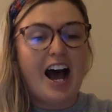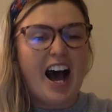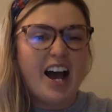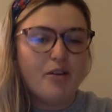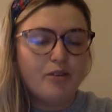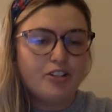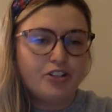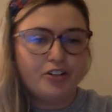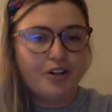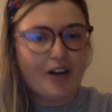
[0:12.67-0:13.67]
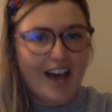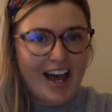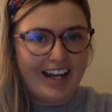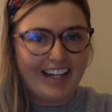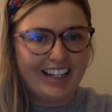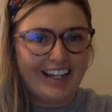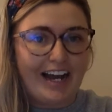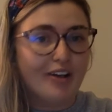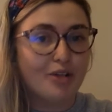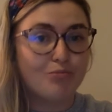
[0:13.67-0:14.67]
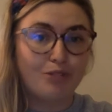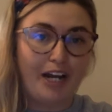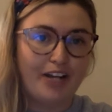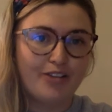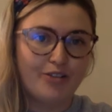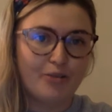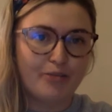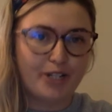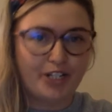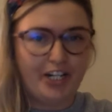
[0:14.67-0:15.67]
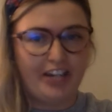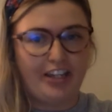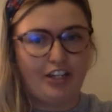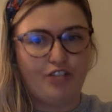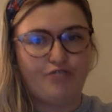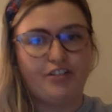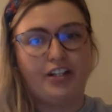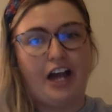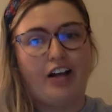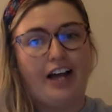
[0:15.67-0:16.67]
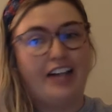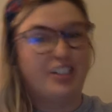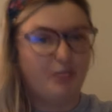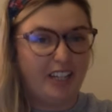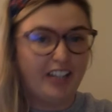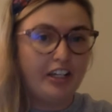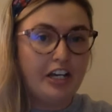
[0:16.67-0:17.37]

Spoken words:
I want you to go ahead and get out your brainstorming sheet that you filled out last week.